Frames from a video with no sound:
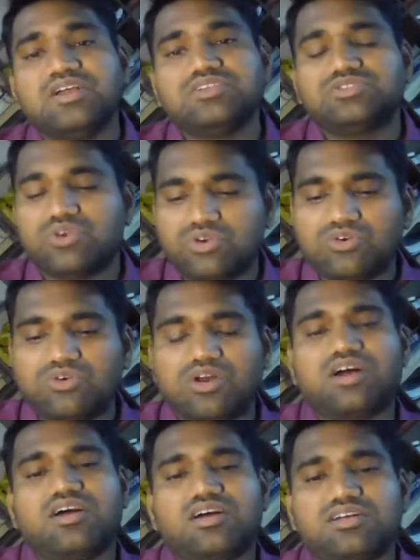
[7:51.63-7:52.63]

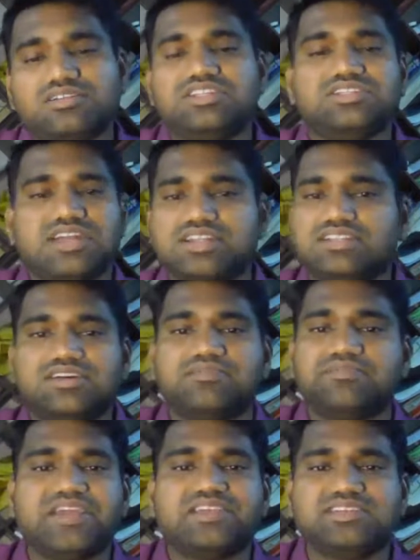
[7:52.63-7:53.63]
So these are
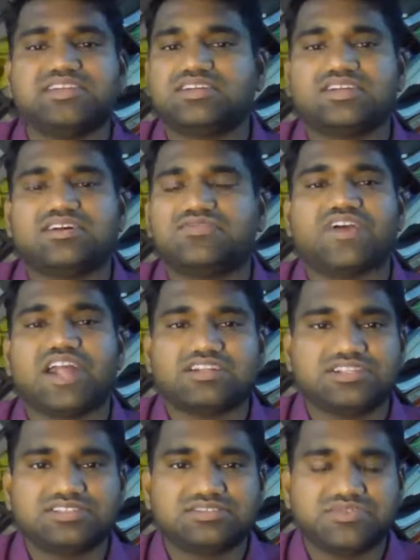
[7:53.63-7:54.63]
the basic
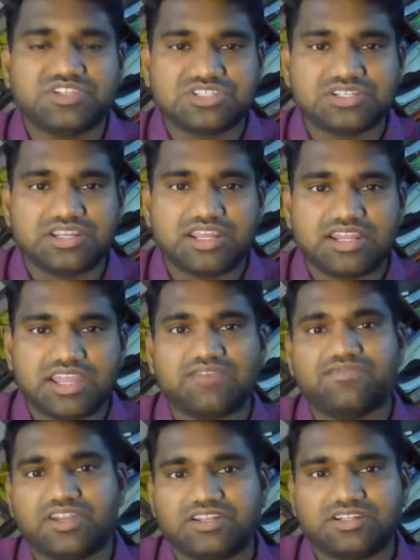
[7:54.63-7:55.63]
factors which really
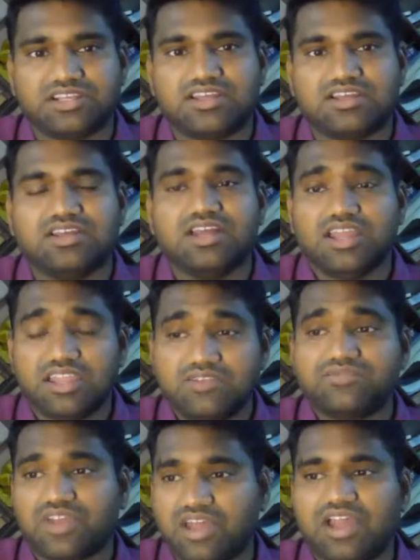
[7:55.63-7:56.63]
affect,
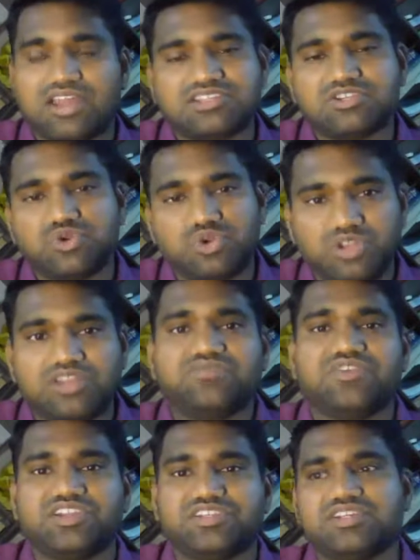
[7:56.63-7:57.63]
as I told you,
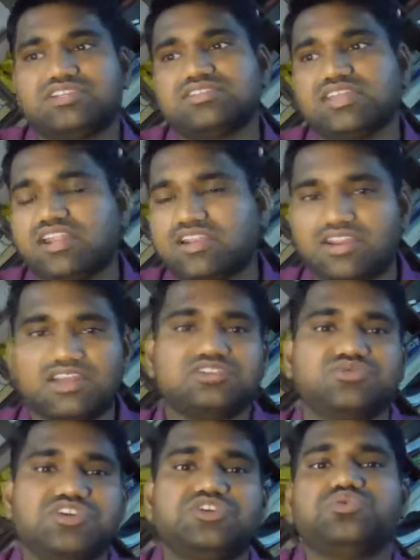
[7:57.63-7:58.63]
infections and
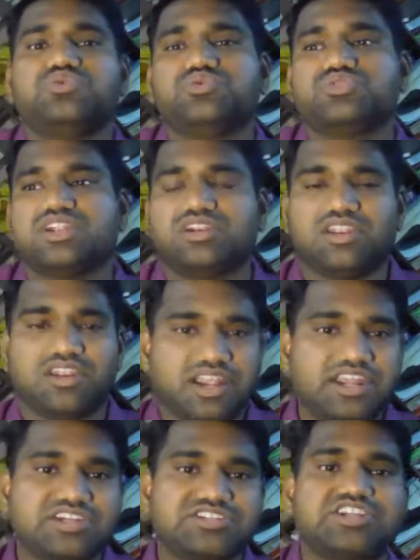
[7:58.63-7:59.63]
drugs we use and
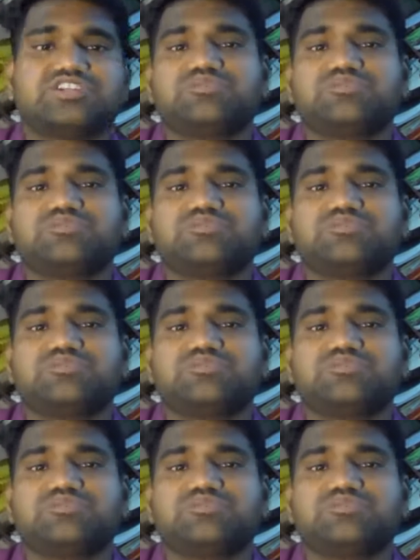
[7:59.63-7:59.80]
radiation